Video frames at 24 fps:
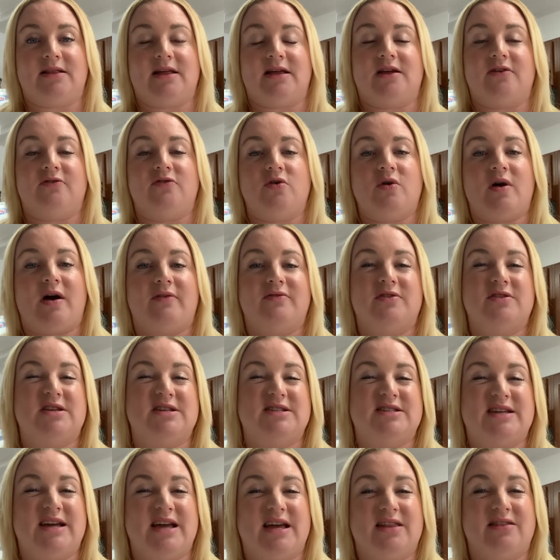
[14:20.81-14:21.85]
Like if you have the
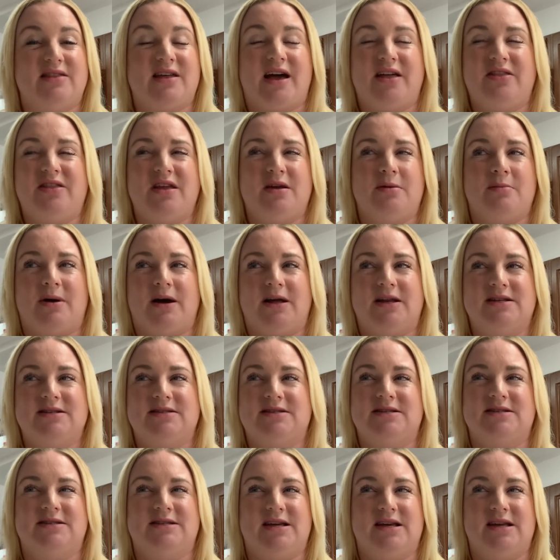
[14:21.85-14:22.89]
10th, I think mine is
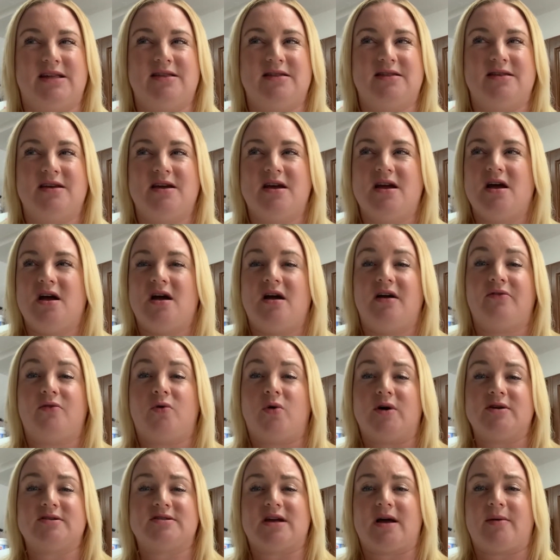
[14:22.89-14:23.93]
the 10th. Of
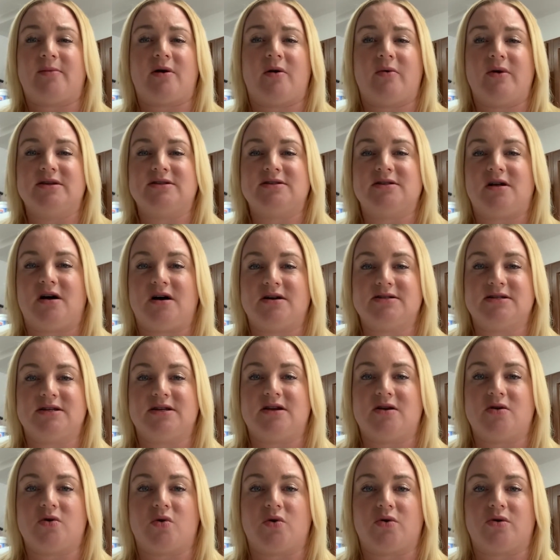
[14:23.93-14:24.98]
course, I'm always logged in
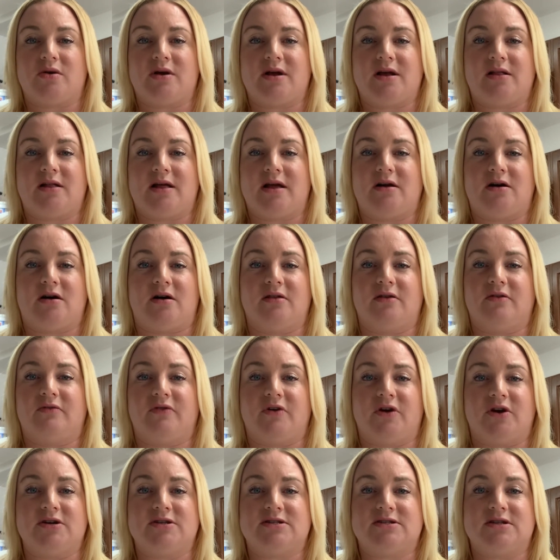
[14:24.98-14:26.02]
and ordering like on the
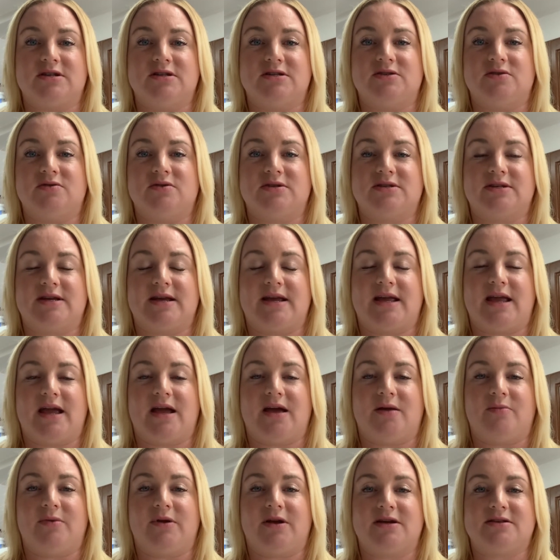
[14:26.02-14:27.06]
1st as soon as I
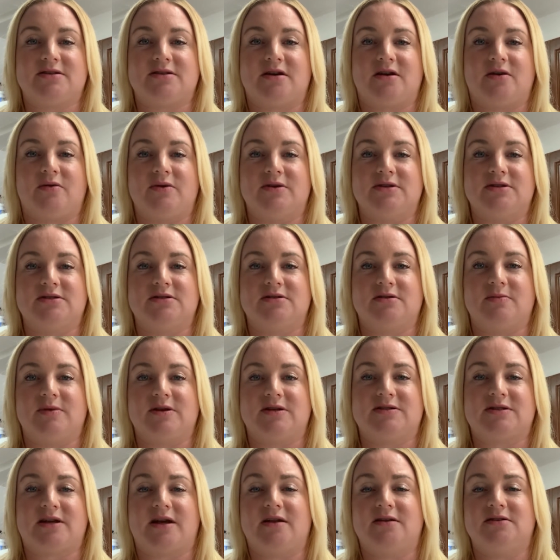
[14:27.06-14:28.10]
can, because I always am
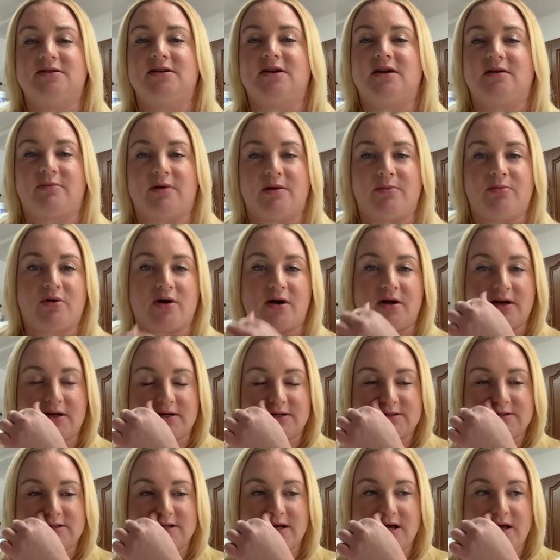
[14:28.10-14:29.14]
excited to get my
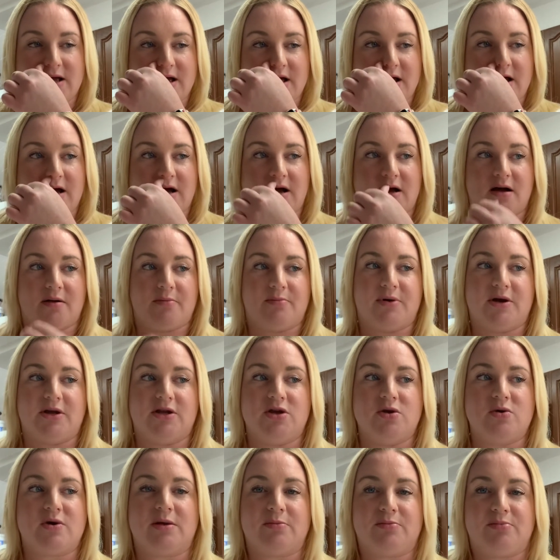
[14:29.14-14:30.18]
products. But
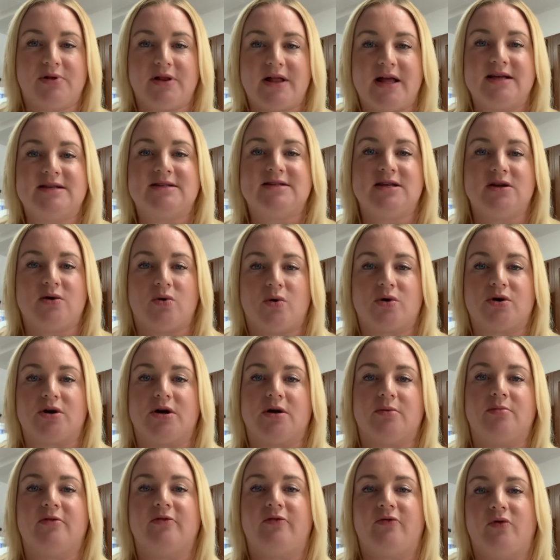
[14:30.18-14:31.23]
you can place the
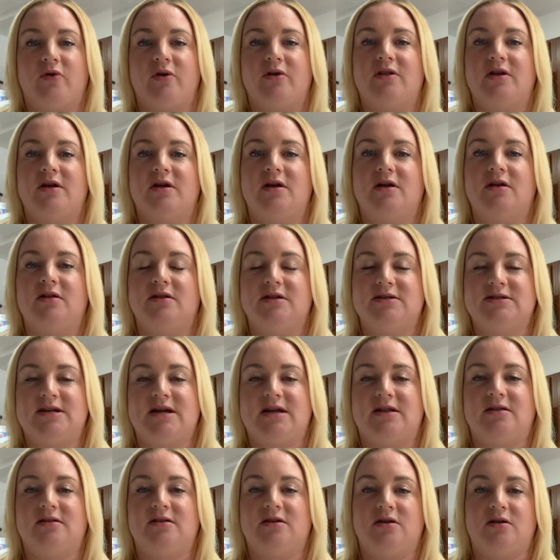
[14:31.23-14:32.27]
order before the
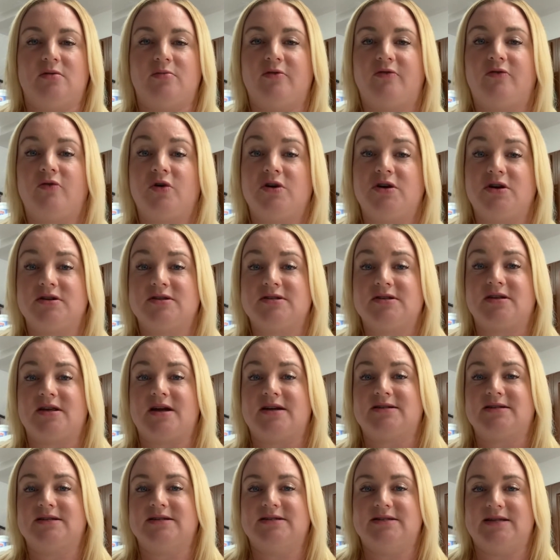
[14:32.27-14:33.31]
10th, before your
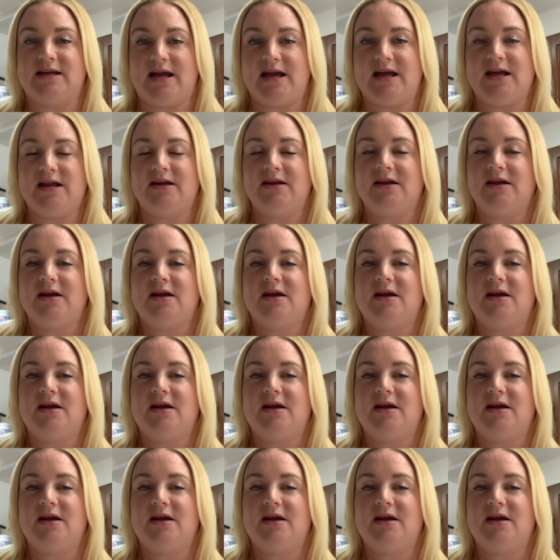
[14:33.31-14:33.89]
selected date.